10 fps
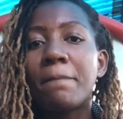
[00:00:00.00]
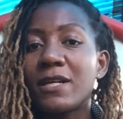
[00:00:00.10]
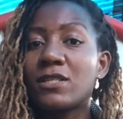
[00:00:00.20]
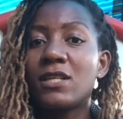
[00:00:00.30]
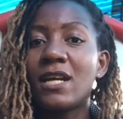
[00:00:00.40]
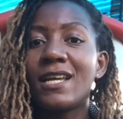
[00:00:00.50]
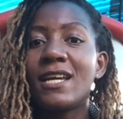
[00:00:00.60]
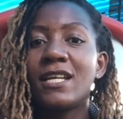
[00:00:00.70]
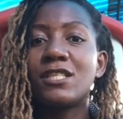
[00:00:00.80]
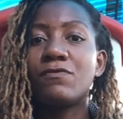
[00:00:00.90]

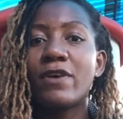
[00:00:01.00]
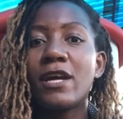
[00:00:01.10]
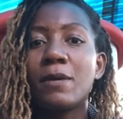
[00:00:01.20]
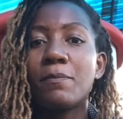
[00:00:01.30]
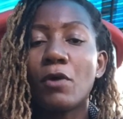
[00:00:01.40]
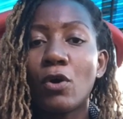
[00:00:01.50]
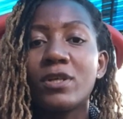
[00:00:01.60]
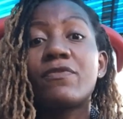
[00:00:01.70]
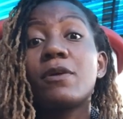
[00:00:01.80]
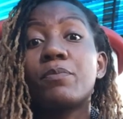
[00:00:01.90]
Personally, it's
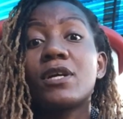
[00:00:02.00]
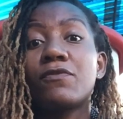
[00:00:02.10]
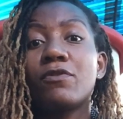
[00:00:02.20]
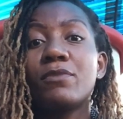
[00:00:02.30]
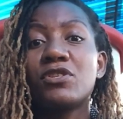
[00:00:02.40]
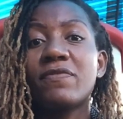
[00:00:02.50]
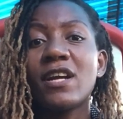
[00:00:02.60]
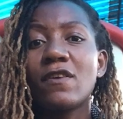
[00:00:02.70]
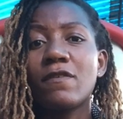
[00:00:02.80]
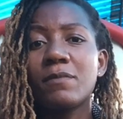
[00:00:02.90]
always very important for me to
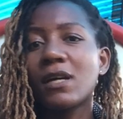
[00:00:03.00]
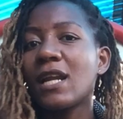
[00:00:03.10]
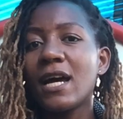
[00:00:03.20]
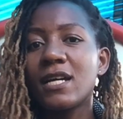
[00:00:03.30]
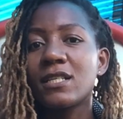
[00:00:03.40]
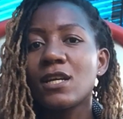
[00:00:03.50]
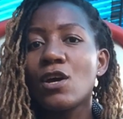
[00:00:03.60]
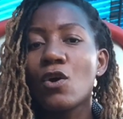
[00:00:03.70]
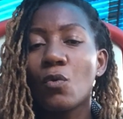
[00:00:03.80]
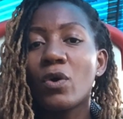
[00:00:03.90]
find out from the client
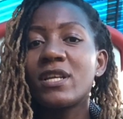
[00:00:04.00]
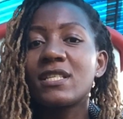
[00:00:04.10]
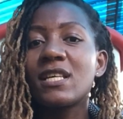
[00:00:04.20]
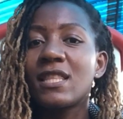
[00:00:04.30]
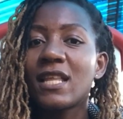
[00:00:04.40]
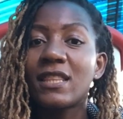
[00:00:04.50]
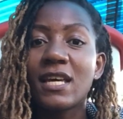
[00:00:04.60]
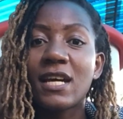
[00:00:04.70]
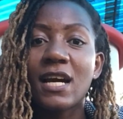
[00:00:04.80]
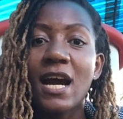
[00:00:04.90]
what is it that
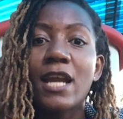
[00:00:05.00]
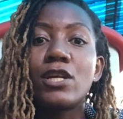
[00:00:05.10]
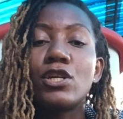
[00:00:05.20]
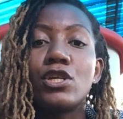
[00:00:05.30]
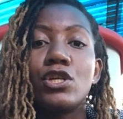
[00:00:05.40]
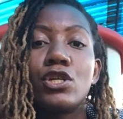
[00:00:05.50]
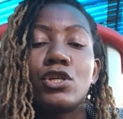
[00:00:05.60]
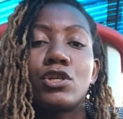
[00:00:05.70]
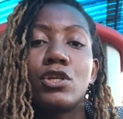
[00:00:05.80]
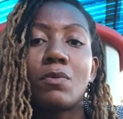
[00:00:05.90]
they
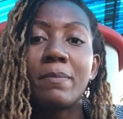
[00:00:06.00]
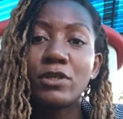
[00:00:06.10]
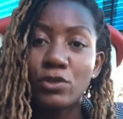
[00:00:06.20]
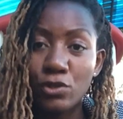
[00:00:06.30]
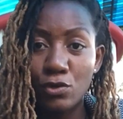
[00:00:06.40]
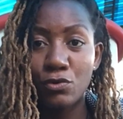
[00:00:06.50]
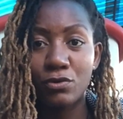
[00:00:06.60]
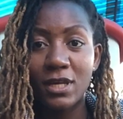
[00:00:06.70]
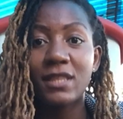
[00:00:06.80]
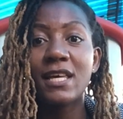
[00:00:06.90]
want me to
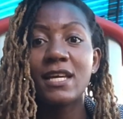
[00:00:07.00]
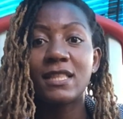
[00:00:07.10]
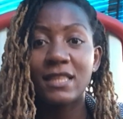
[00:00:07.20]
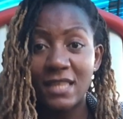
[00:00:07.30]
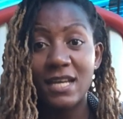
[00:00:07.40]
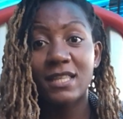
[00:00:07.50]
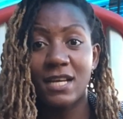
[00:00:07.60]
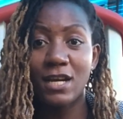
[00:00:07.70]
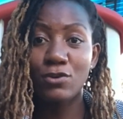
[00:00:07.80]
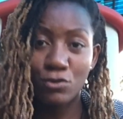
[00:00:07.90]
do that they think
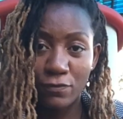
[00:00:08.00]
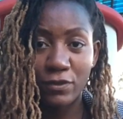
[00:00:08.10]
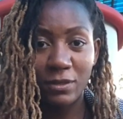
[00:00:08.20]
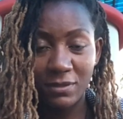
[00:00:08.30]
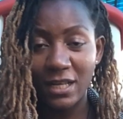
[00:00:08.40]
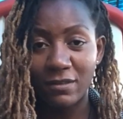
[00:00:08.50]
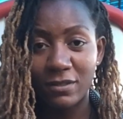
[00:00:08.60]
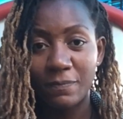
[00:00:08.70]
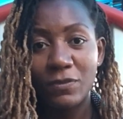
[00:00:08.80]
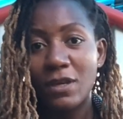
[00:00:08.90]
they cannot do for
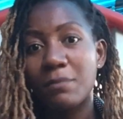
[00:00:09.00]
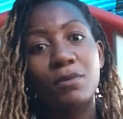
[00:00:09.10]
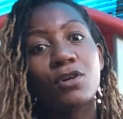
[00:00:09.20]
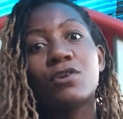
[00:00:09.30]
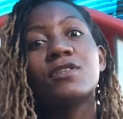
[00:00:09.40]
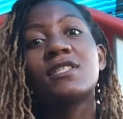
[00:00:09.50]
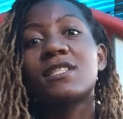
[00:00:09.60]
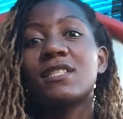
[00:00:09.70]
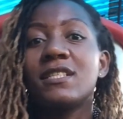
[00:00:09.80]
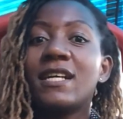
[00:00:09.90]
themselves,
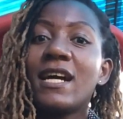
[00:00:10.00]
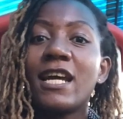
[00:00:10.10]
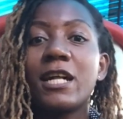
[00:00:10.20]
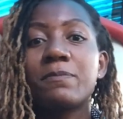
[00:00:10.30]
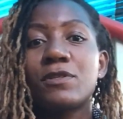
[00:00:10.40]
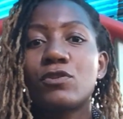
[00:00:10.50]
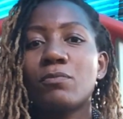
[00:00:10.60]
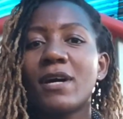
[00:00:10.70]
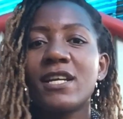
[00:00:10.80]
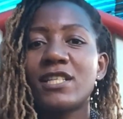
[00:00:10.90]
because that helps
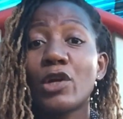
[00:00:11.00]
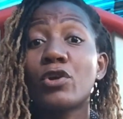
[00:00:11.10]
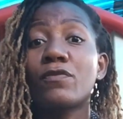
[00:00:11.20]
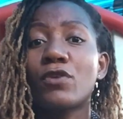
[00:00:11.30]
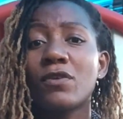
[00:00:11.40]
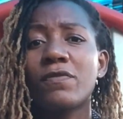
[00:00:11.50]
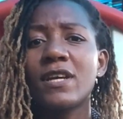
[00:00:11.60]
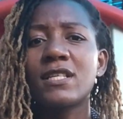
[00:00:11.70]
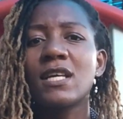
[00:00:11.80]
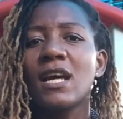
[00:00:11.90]
to manage a lot of
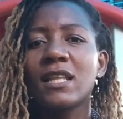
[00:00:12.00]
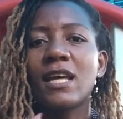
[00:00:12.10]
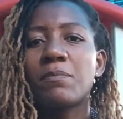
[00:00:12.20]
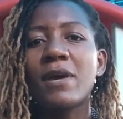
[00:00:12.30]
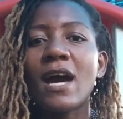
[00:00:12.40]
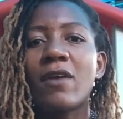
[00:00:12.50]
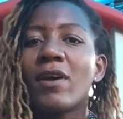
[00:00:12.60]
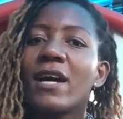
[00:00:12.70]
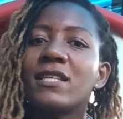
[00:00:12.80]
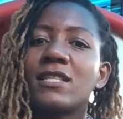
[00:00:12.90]
conflicts that may
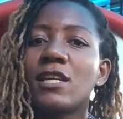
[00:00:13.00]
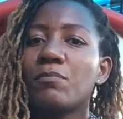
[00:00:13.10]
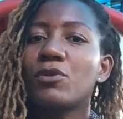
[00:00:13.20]
arise in